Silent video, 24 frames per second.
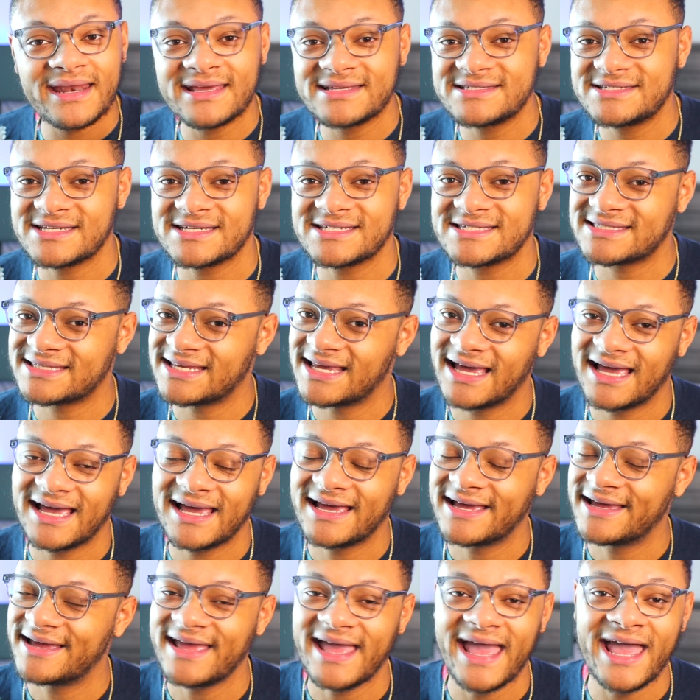It just,
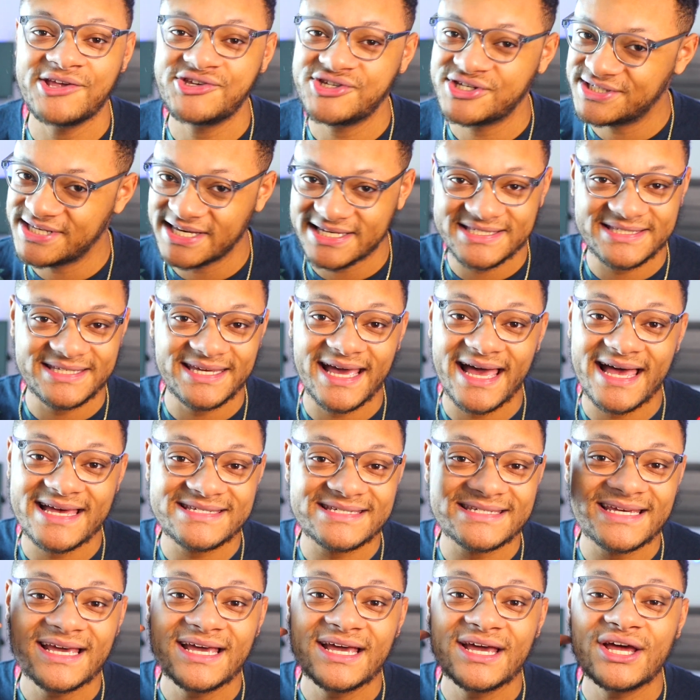
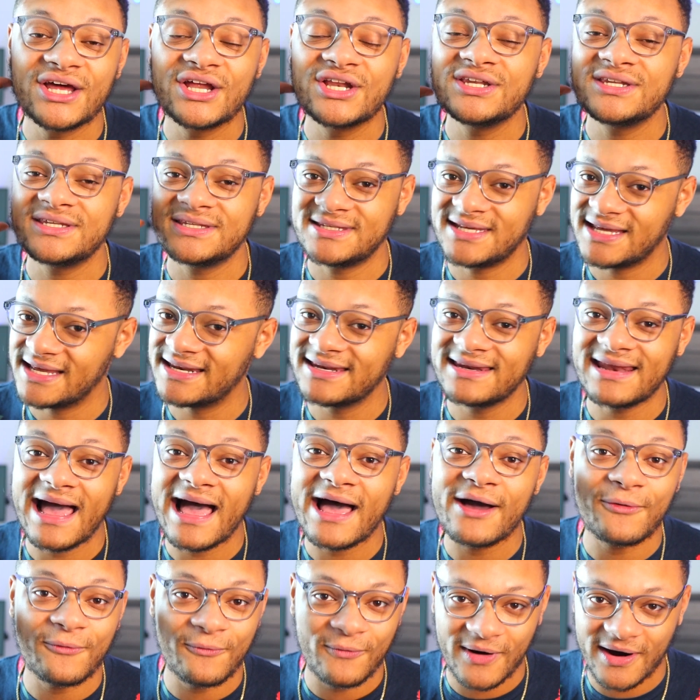HD60S did
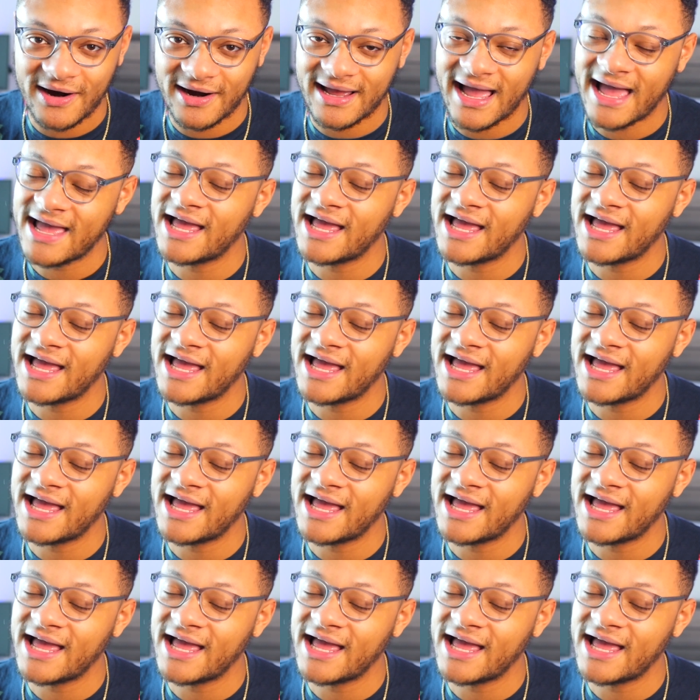not work.